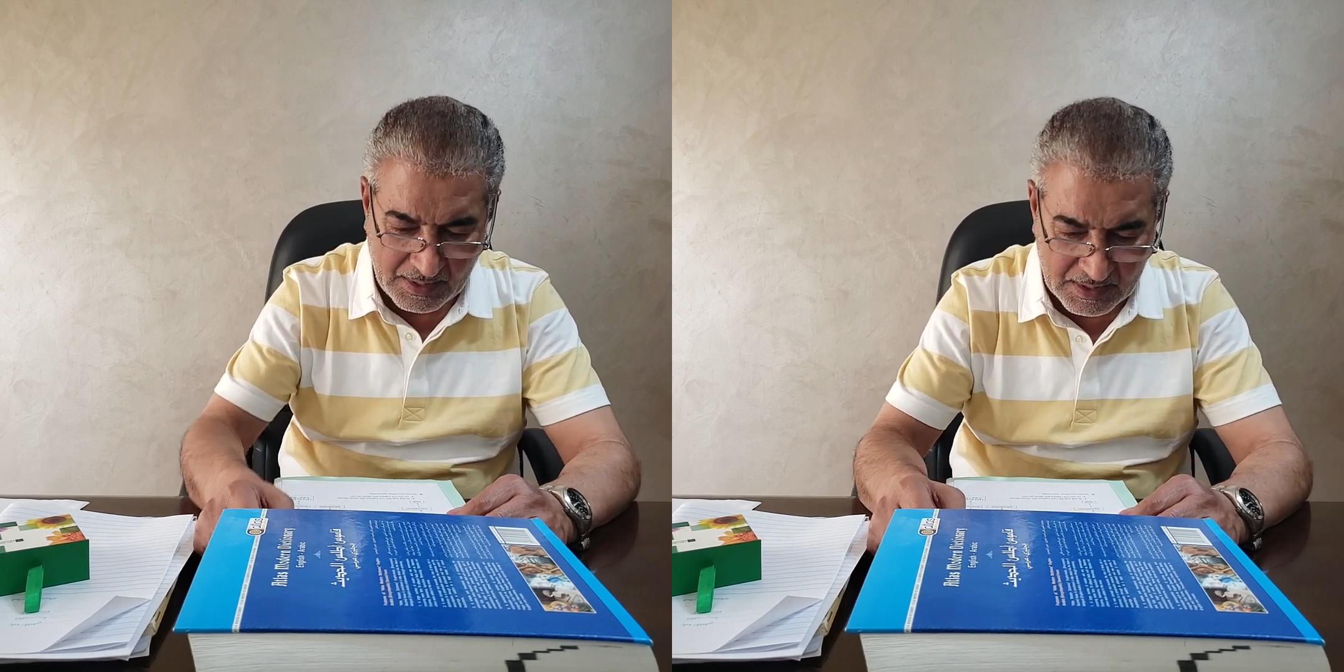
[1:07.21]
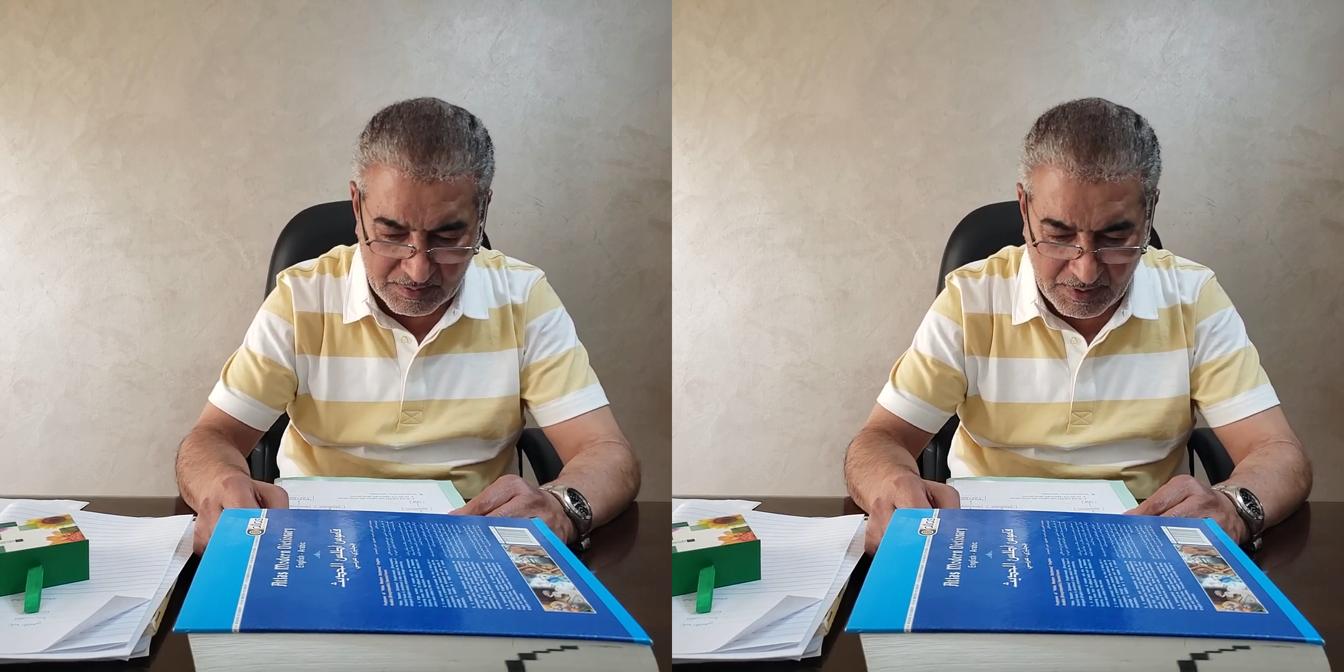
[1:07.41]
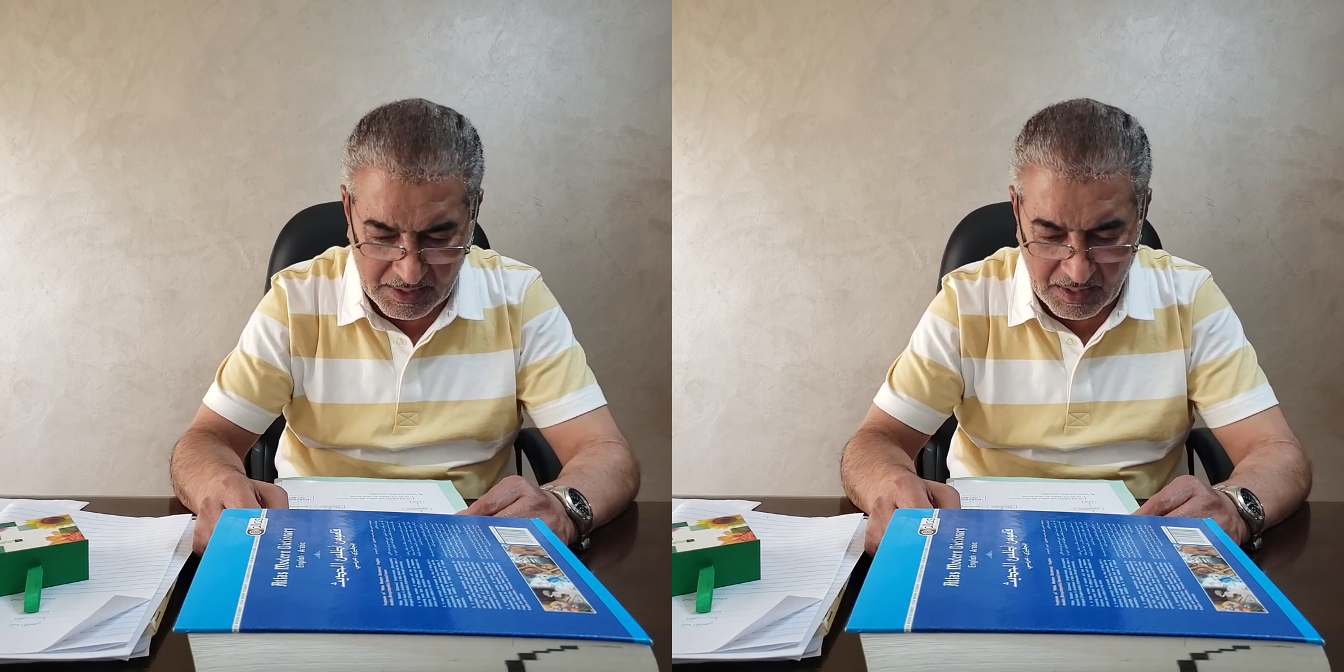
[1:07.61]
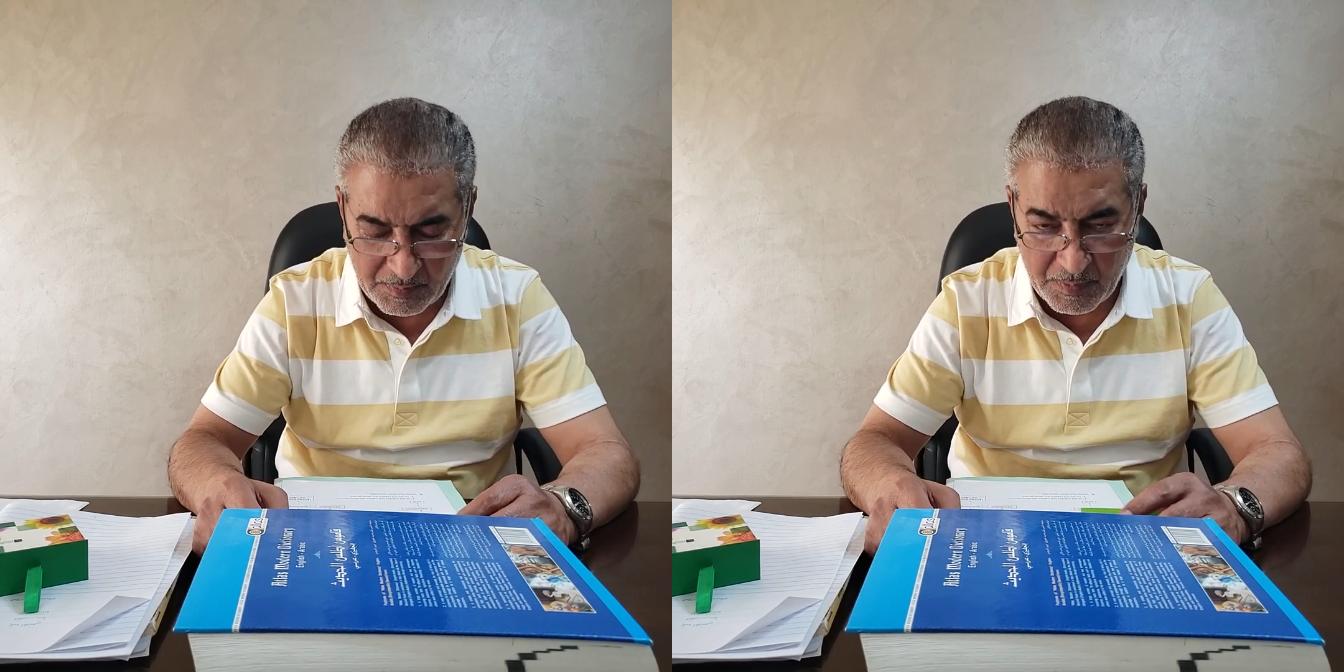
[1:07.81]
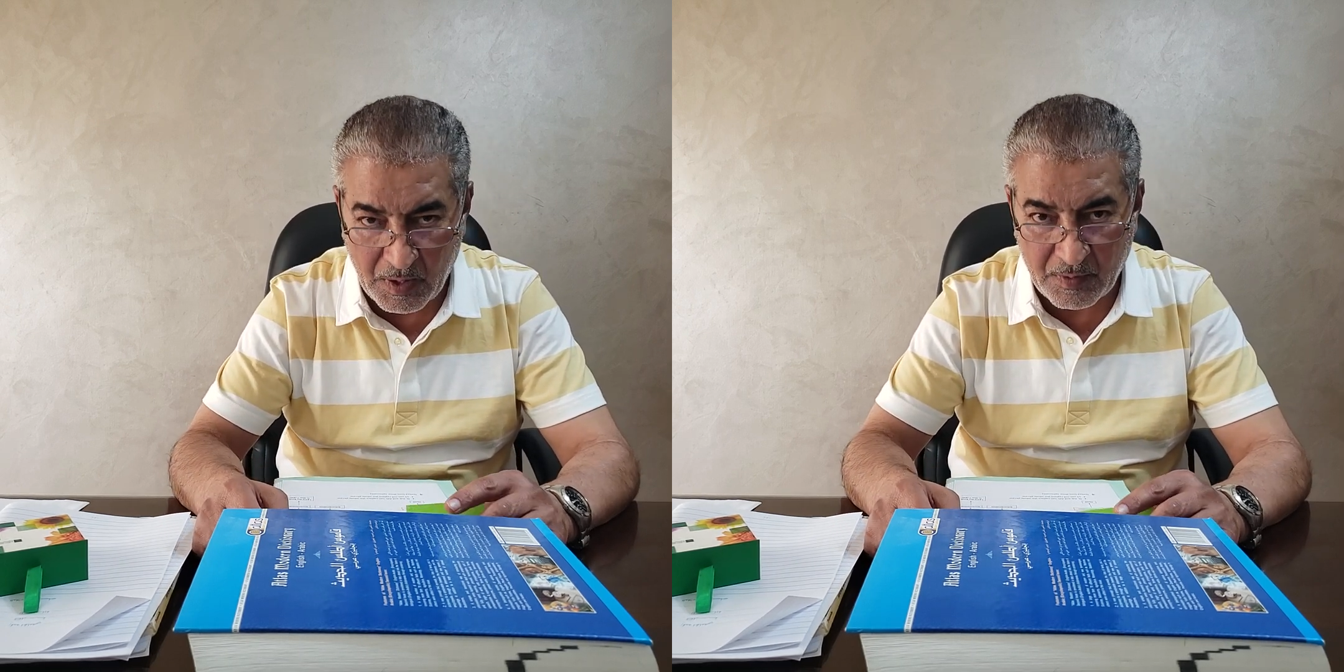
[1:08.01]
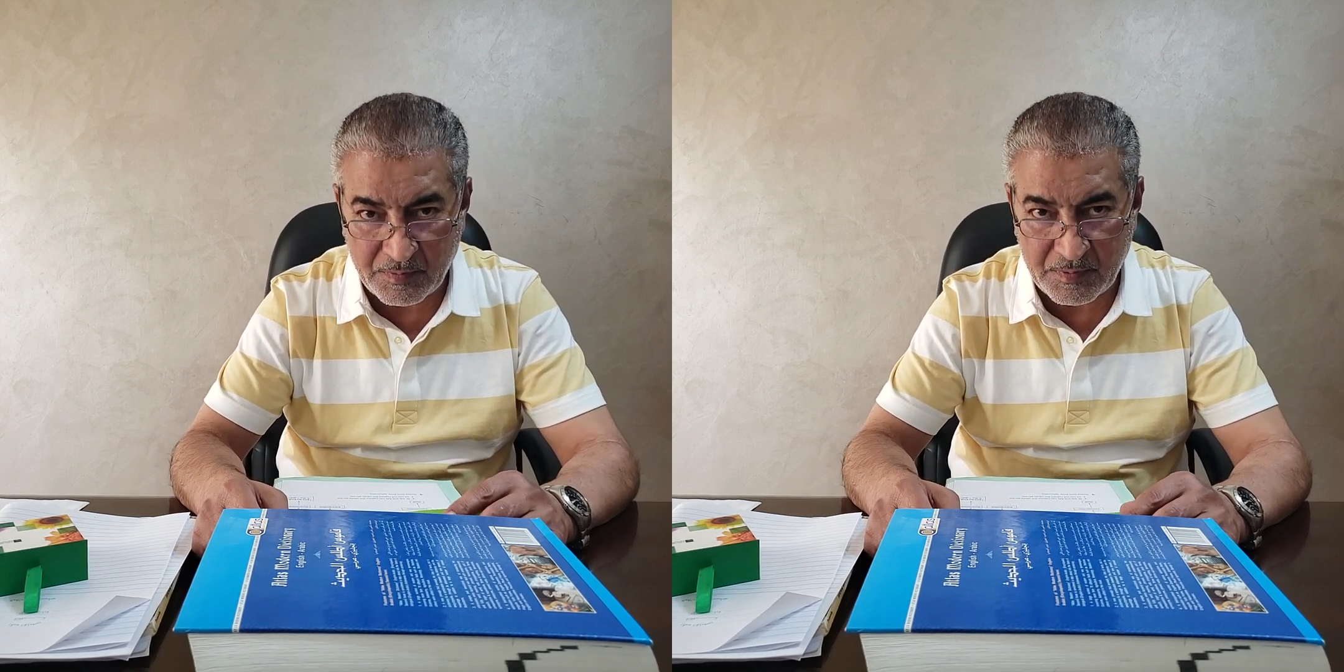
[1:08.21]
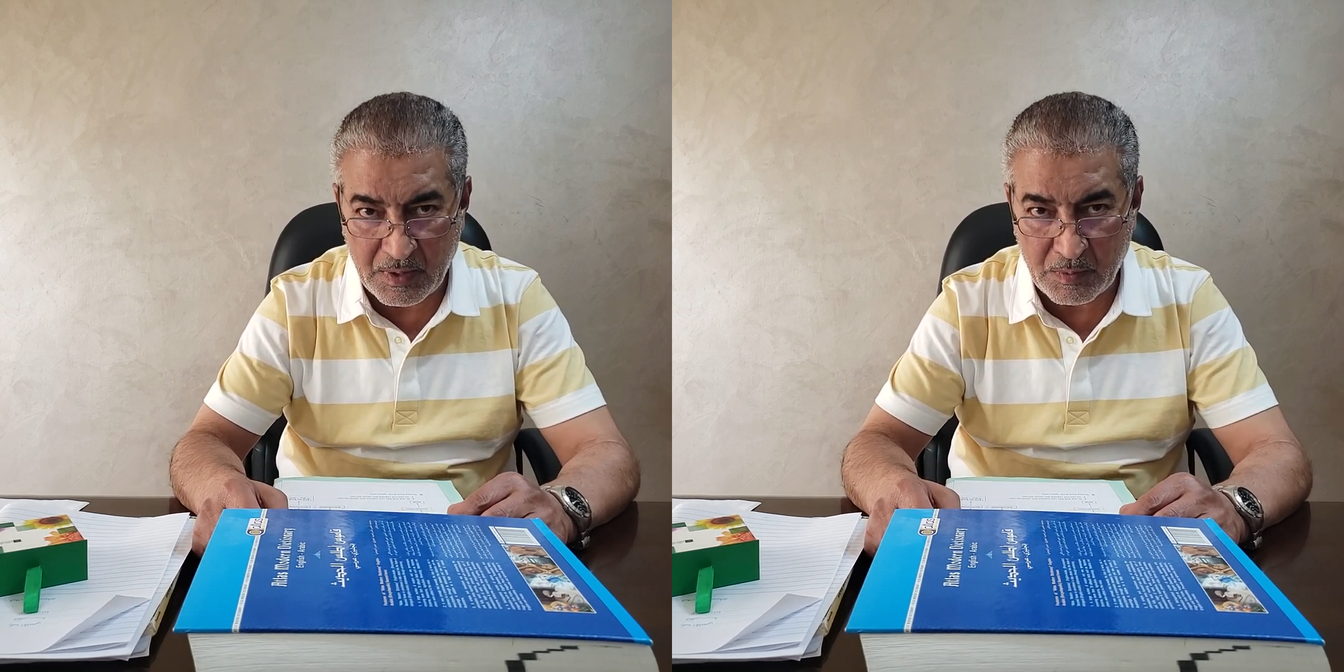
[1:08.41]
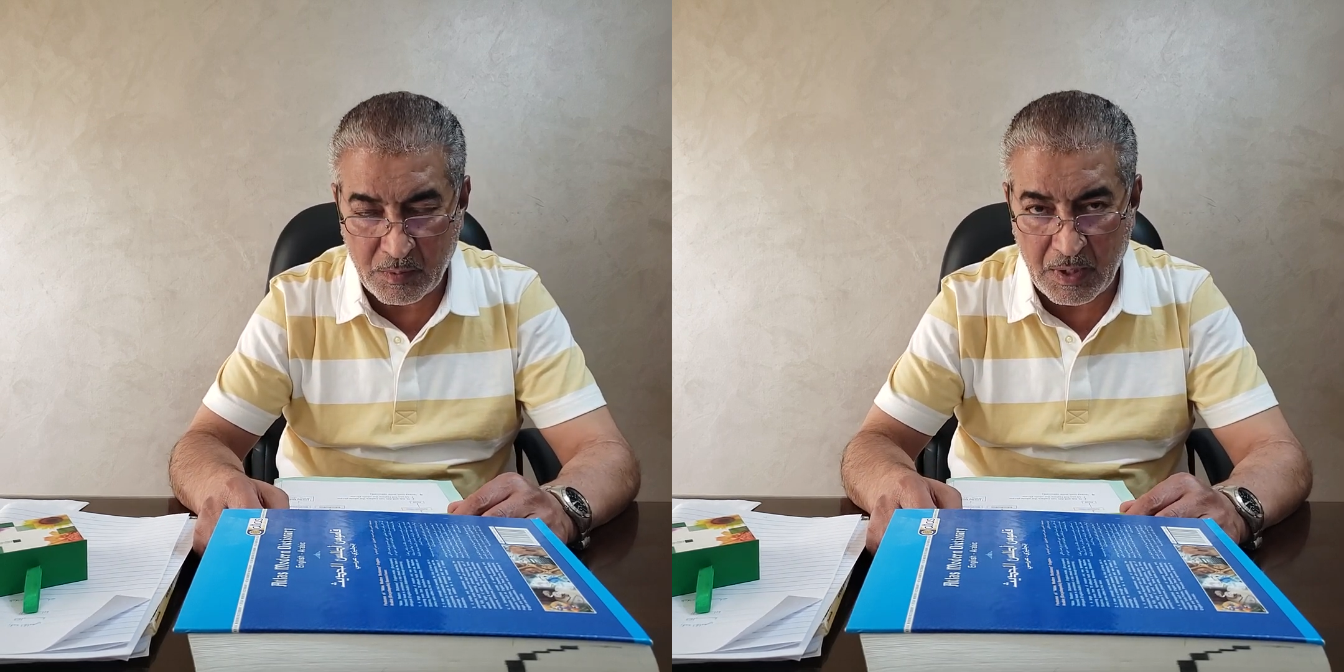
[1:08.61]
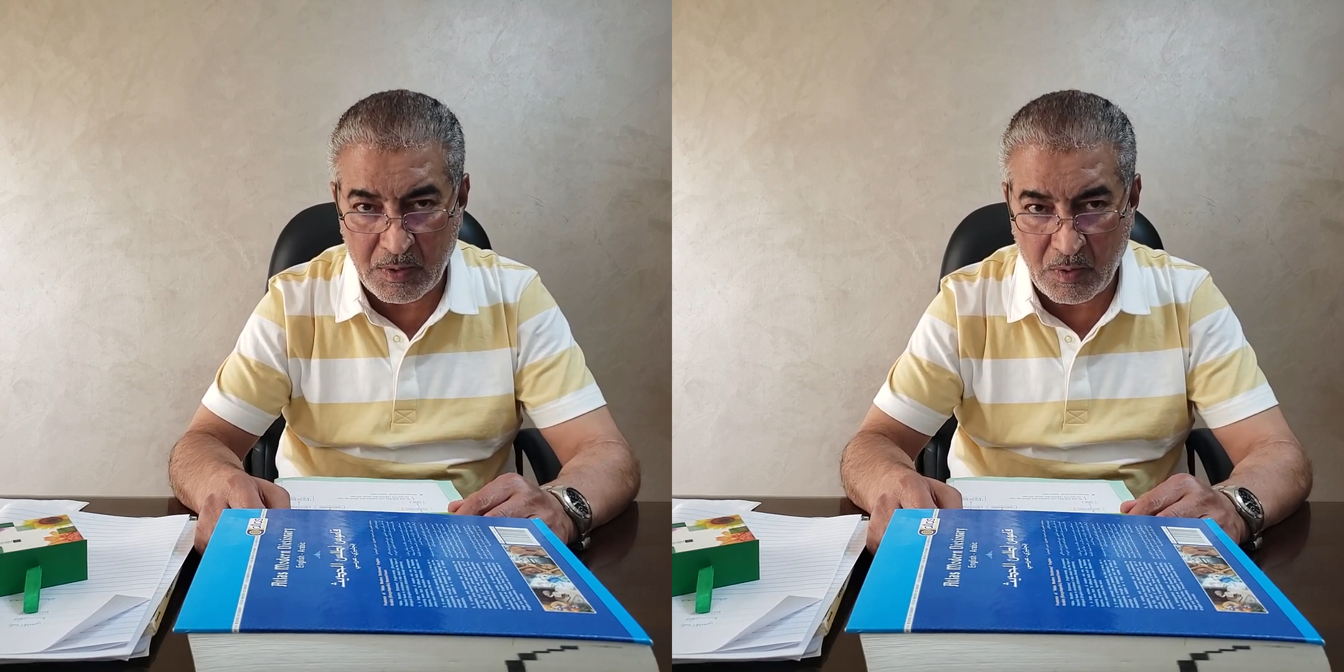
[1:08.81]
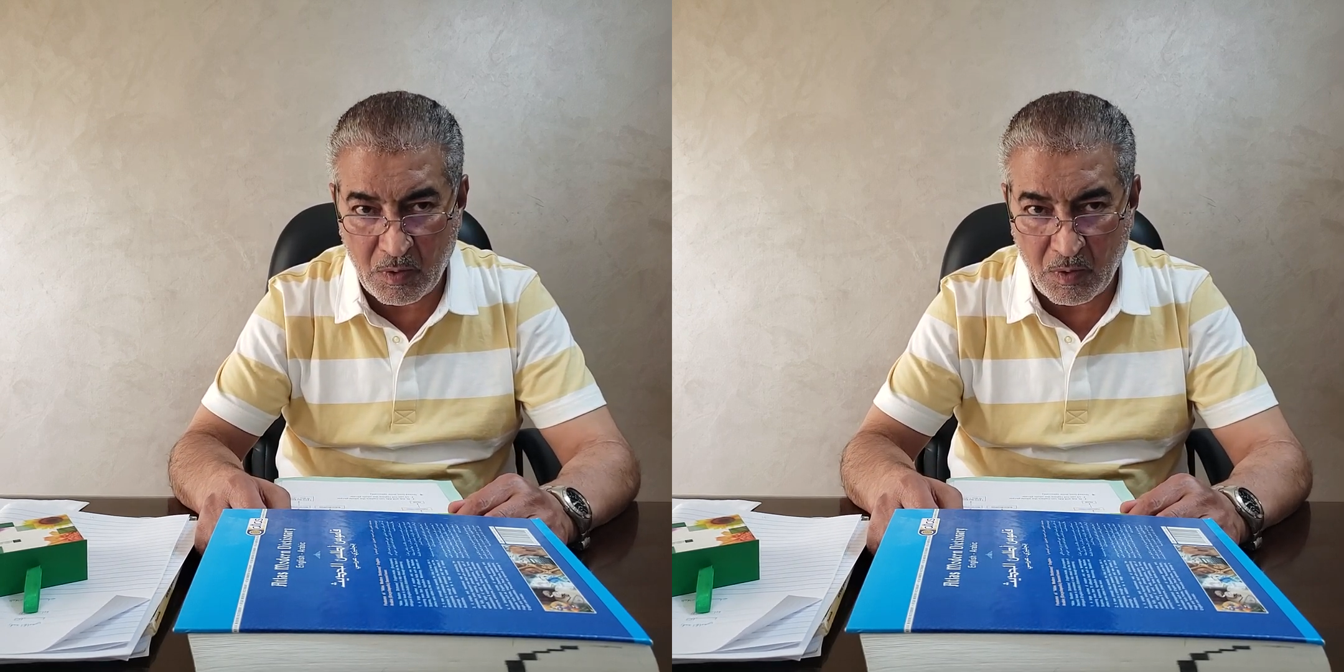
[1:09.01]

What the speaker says: is made up of 1